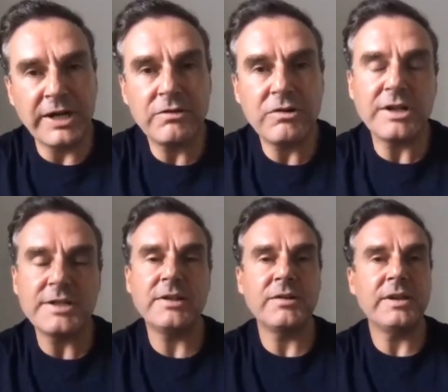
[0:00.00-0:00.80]

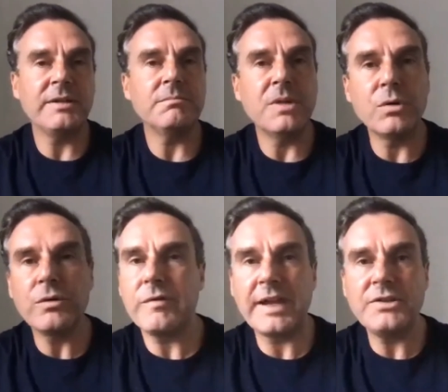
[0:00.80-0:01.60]
criteria,
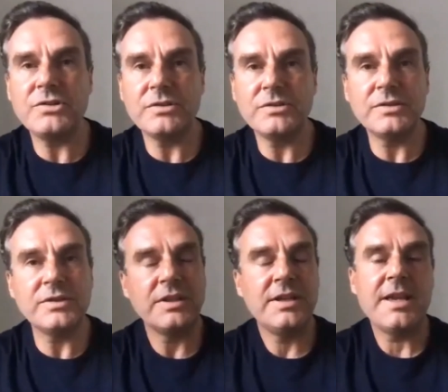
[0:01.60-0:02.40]
motivations,
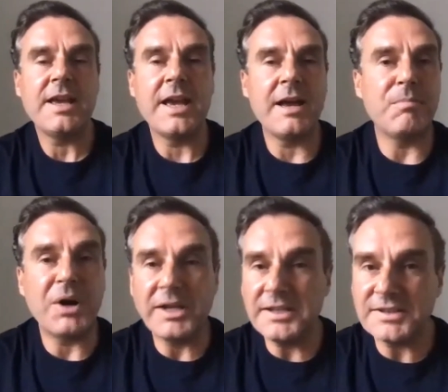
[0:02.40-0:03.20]
uh,
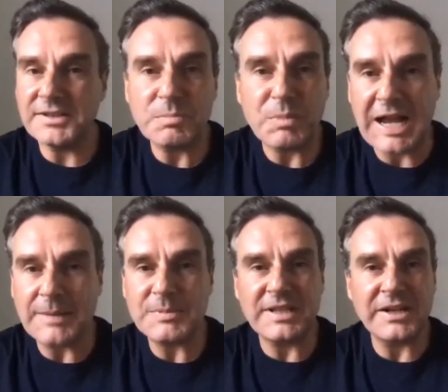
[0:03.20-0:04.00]
biases
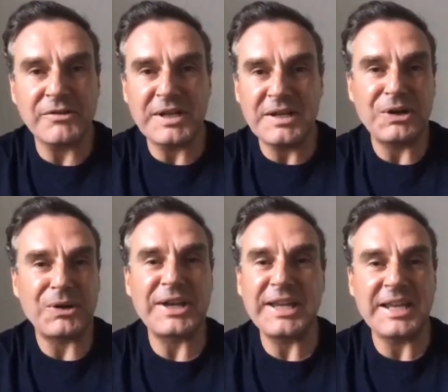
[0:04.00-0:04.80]
perhaps that are in,
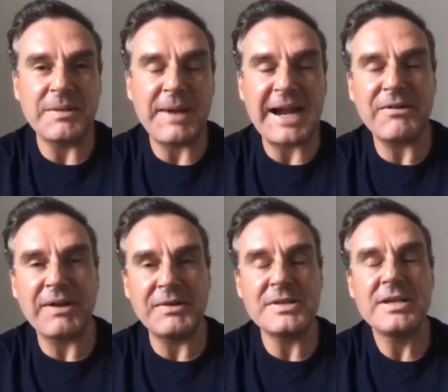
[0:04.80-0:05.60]
lurking in the
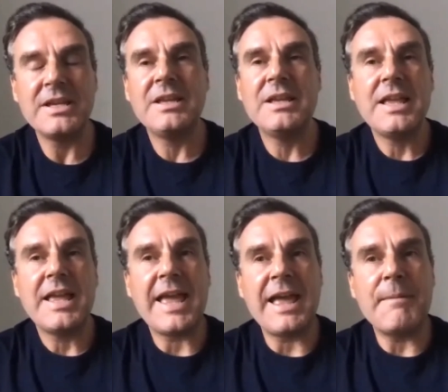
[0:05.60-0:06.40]
background.
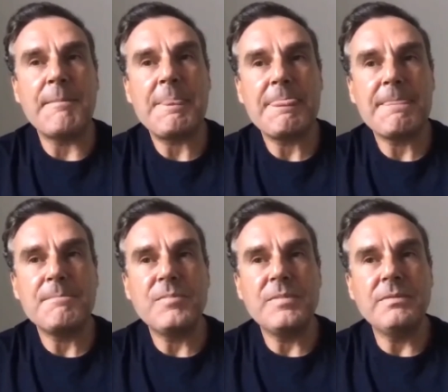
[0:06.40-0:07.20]
Um,
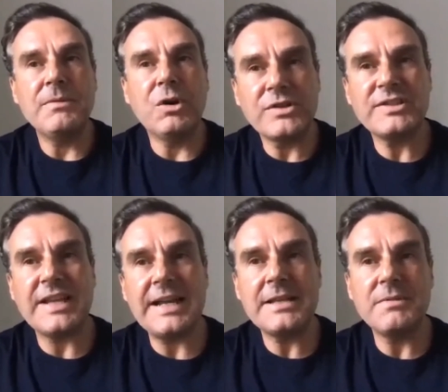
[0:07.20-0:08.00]

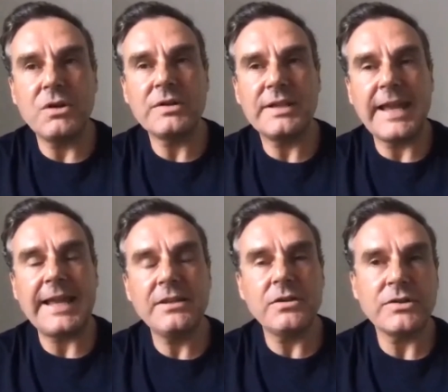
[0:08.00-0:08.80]
understand, uh,
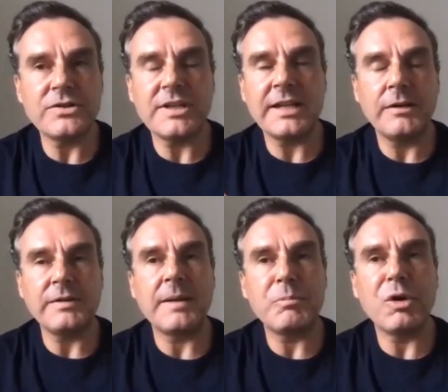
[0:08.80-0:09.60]
gain an understanding of
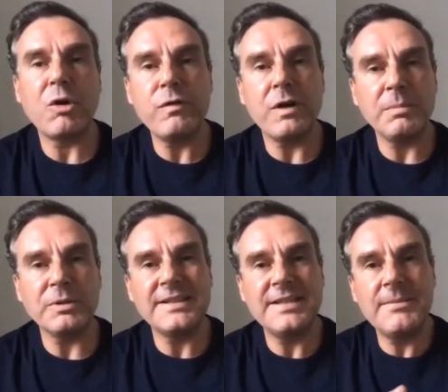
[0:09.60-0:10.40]
that profile, but
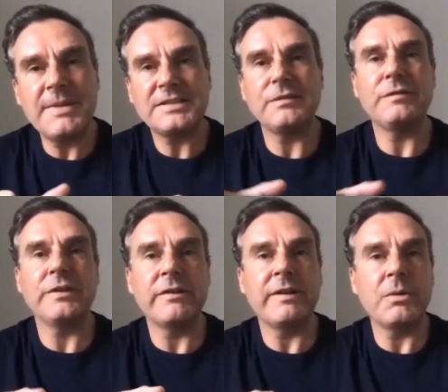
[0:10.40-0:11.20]
the team has to
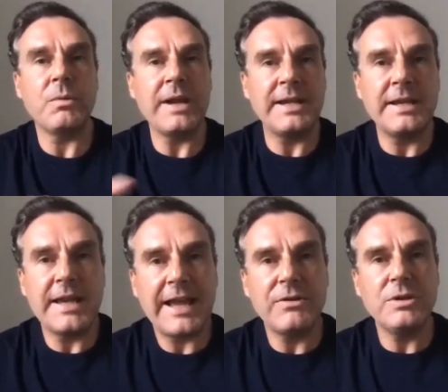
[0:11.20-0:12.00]
figure out a way,
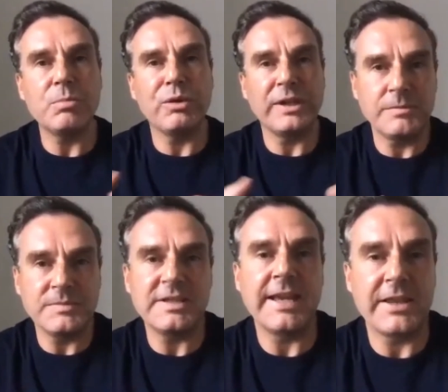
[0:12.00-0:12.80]
how do you bring them
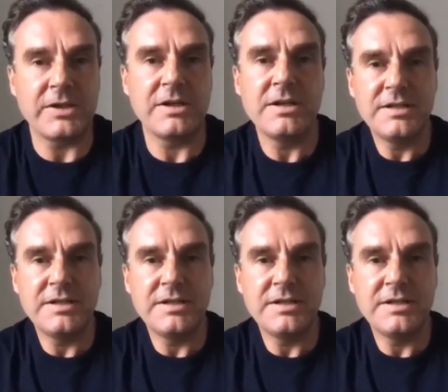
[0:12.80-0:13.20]
together